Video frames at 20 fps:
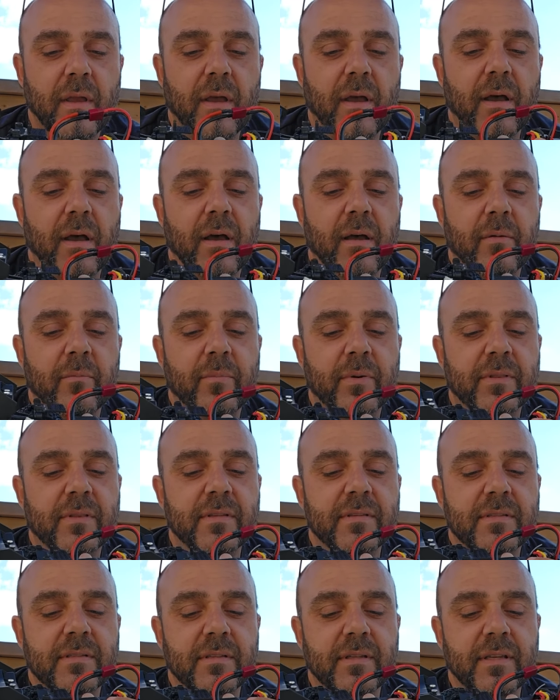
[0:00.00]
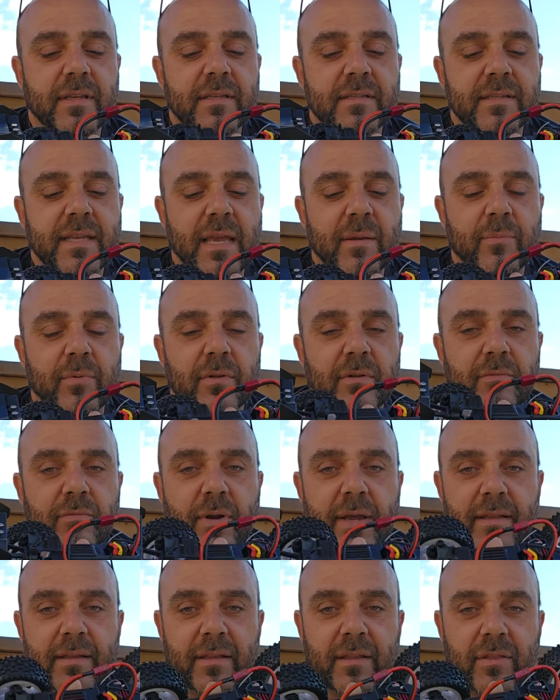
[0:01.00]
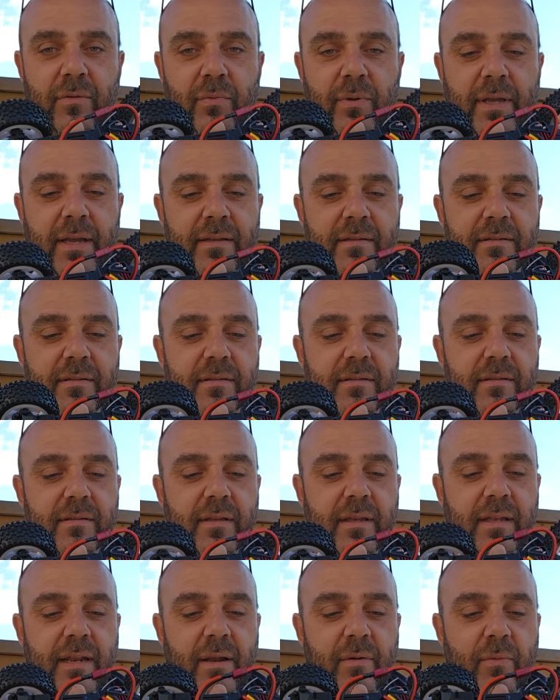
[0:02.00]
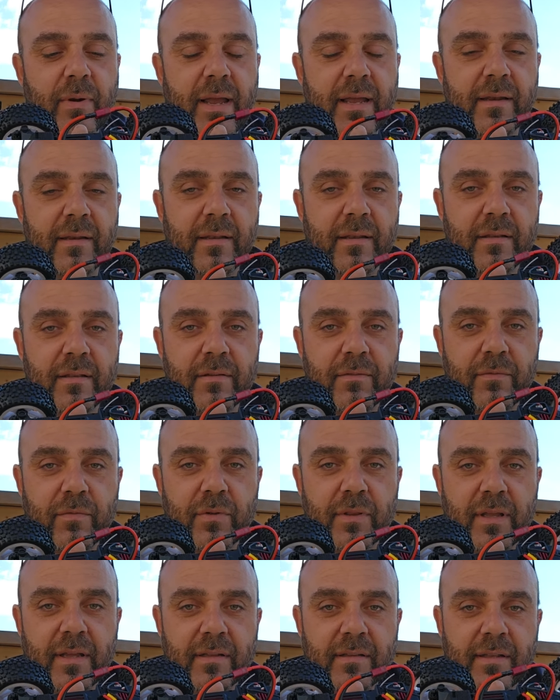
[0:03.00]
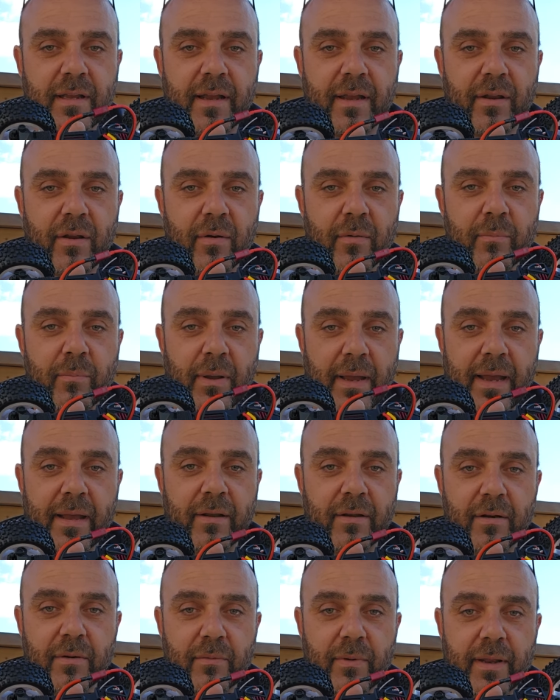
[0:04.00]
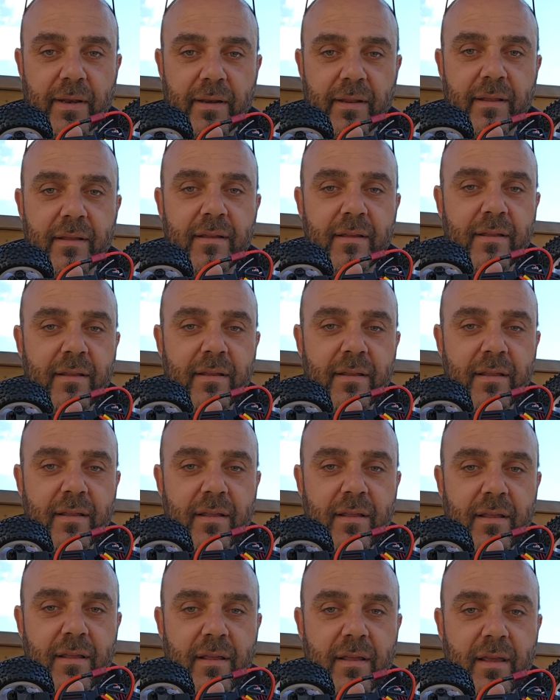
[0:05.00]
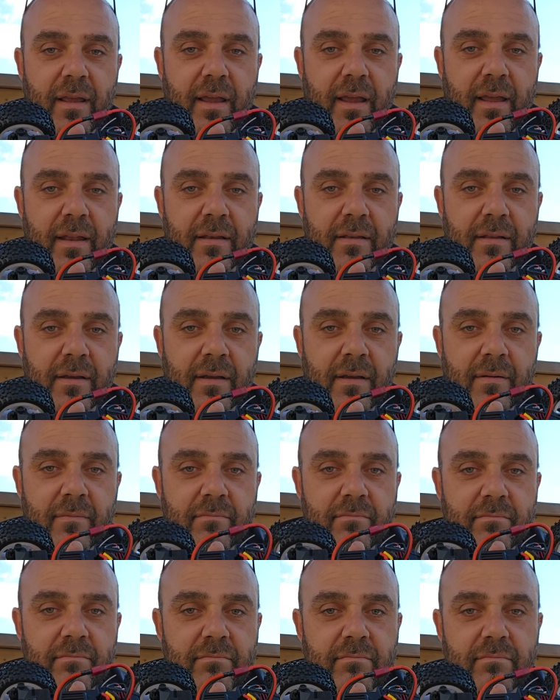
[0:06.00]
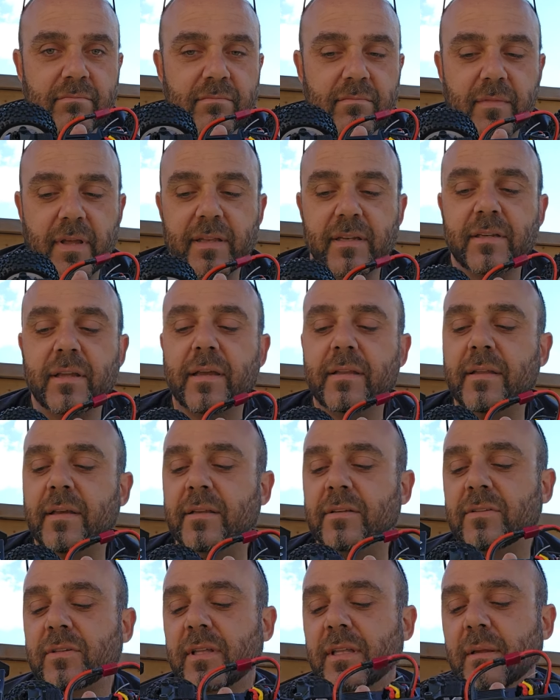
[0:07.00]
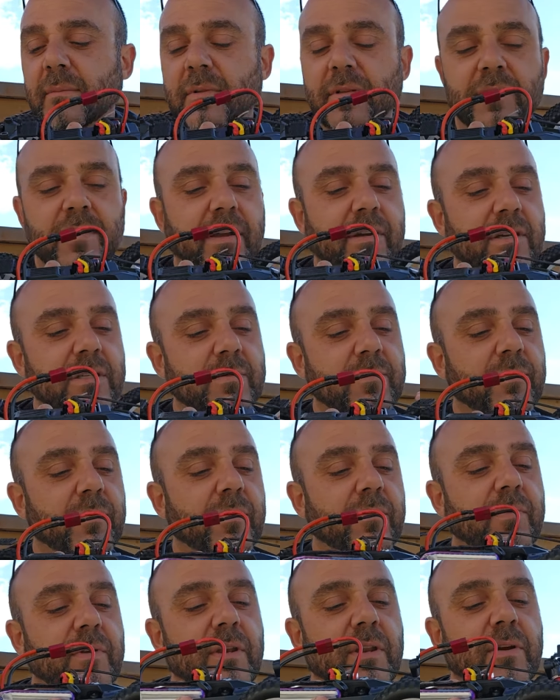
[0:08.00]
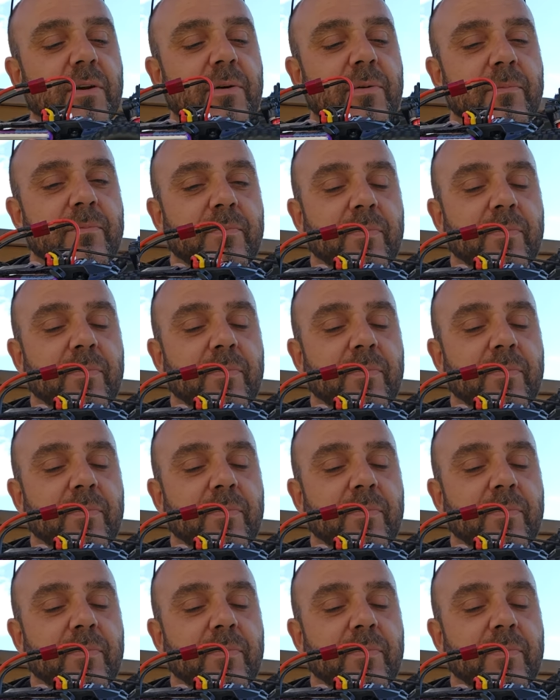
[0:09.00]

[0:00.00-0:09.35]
Um, but this is capable of running 3S, and I ran it for the entire pack already, and um, and, and I just cleaned up the tires before the video.